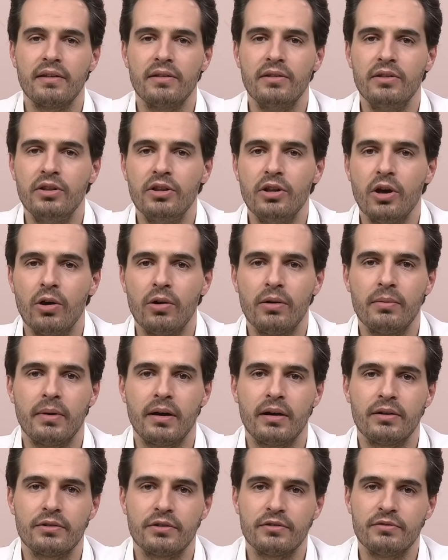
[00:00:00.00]
no
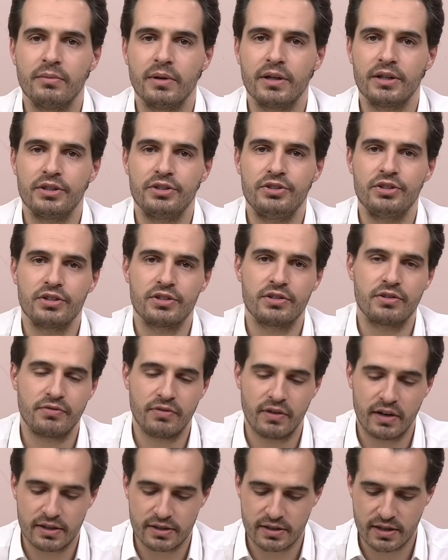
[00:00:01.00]
amount of money
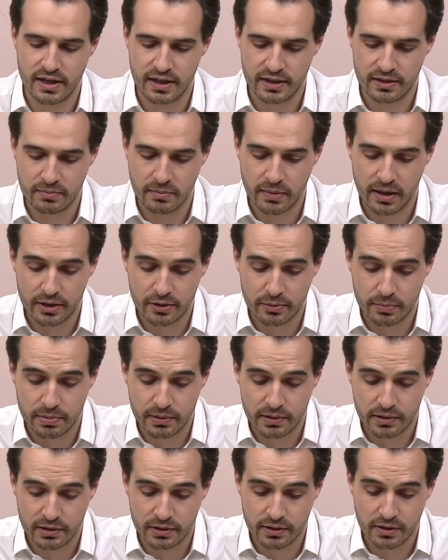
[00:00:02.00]
justifies that, in my
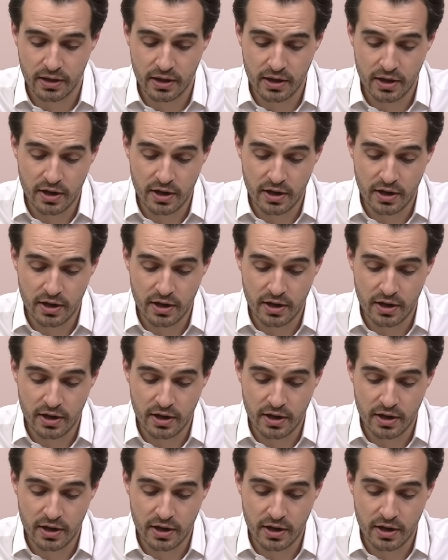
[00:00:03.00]
opinion.